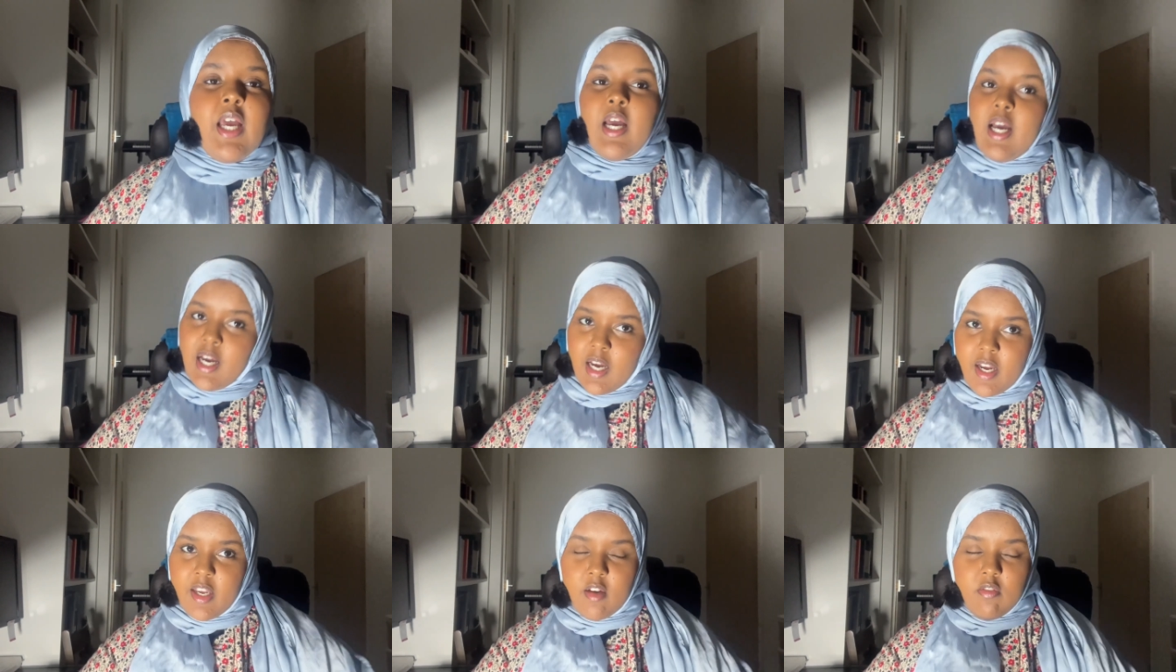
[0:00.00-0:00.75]

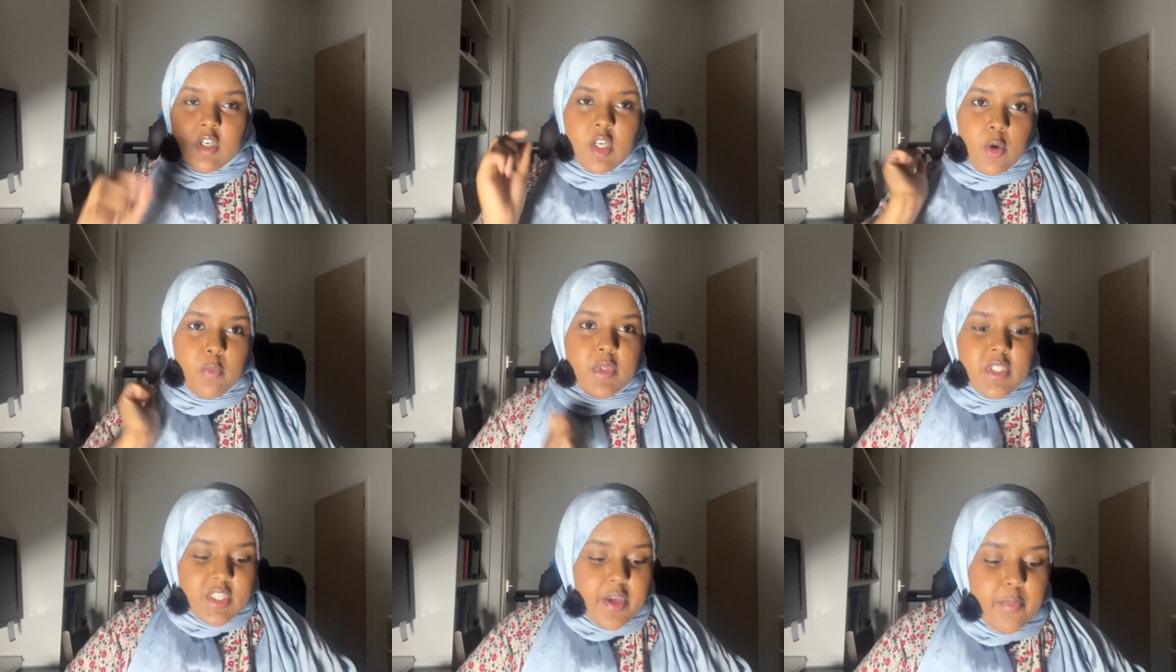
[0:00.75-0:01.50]
Hi, I really hope this
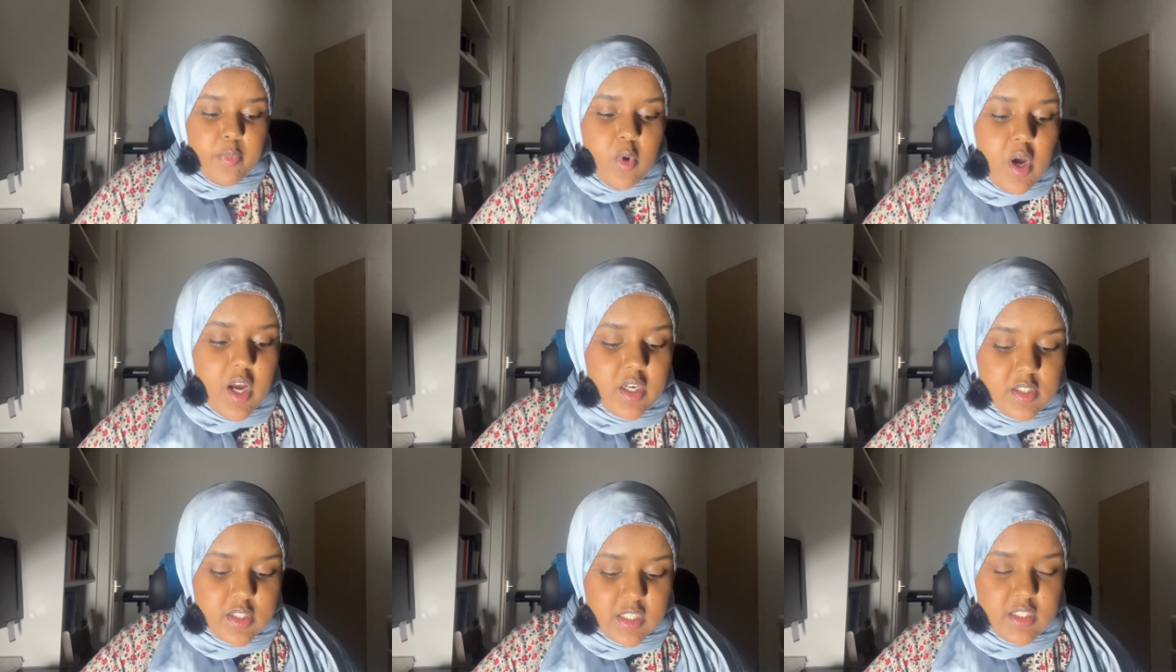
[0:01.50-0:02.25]
setup
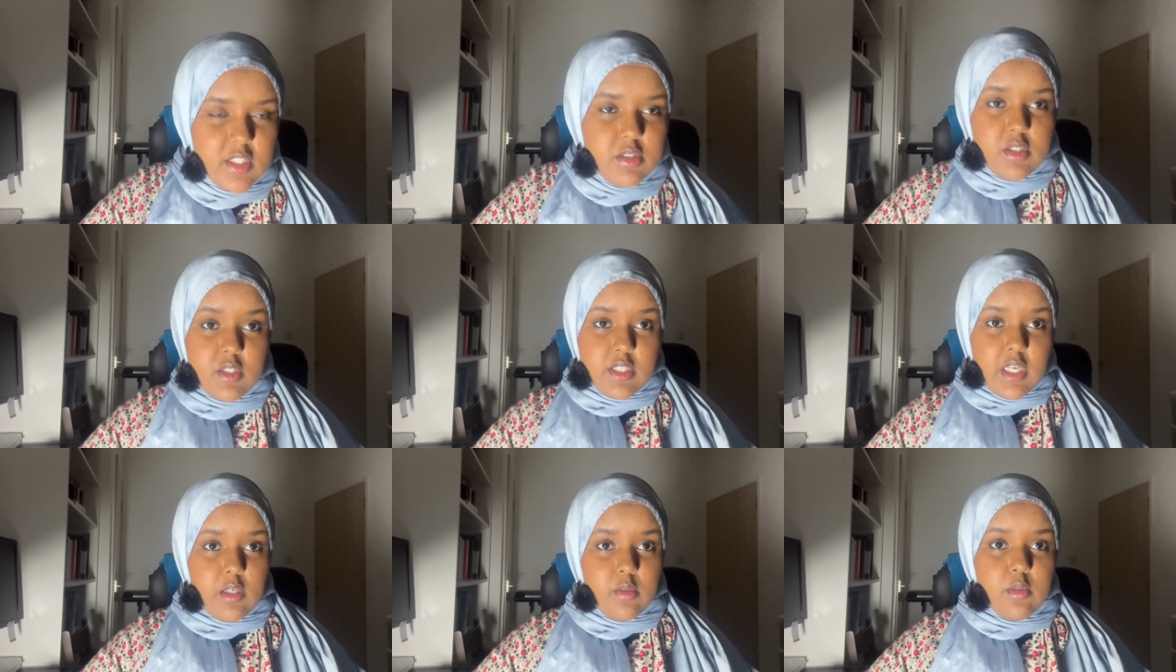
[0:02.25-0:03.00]
works and doesn't
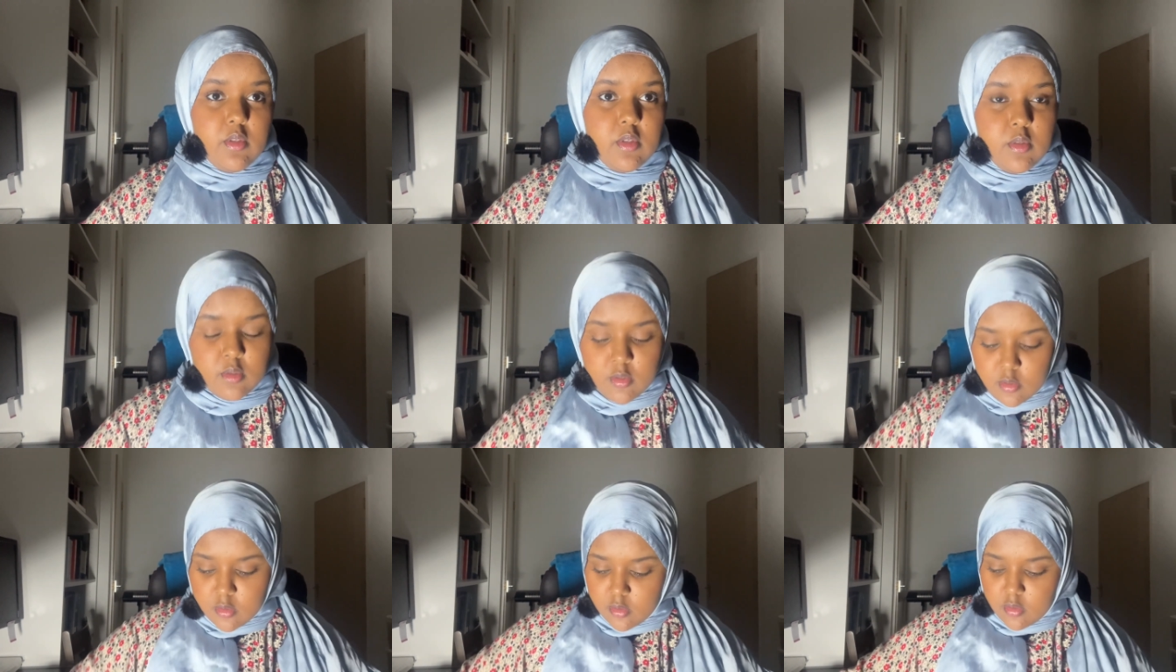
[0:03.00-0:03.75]
sound
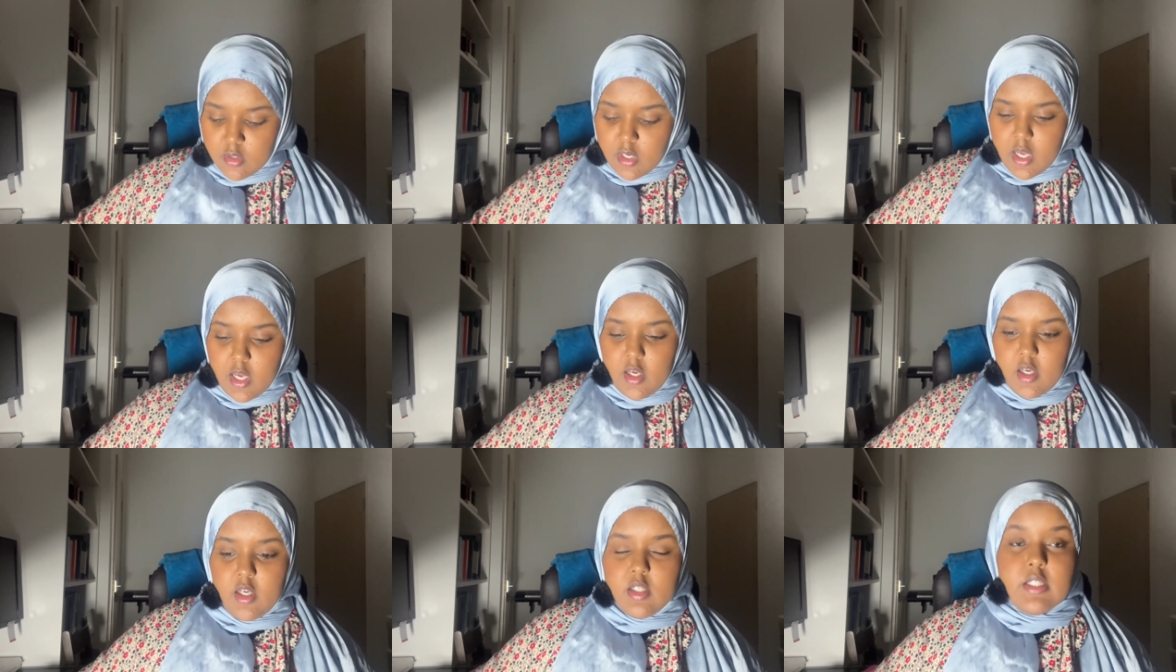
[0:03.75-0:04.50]

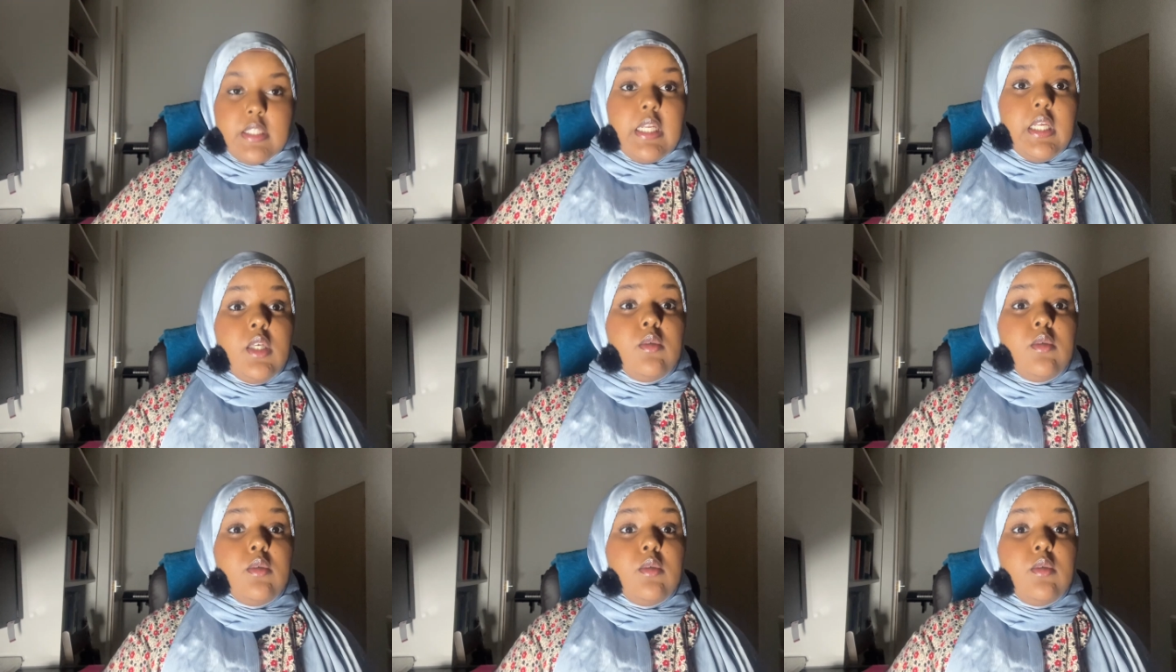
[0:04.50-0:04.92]
silly.